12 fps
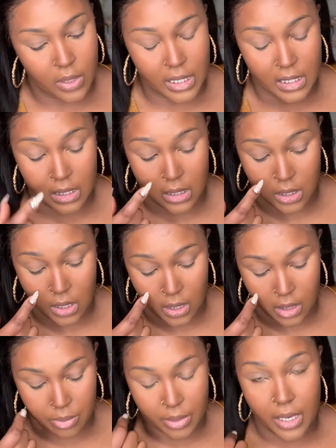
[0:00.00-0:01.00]
It's the
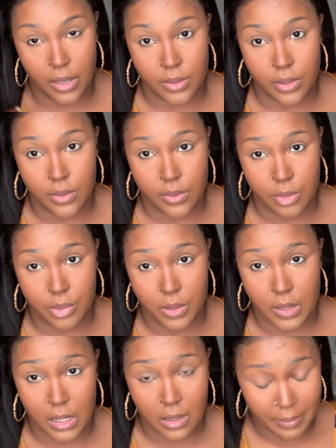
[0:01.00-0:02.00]
chocolate brown Huda
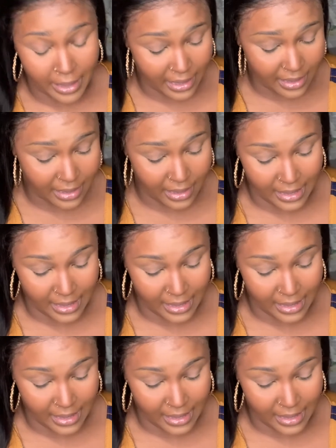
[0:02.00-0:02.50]
Beauty palette,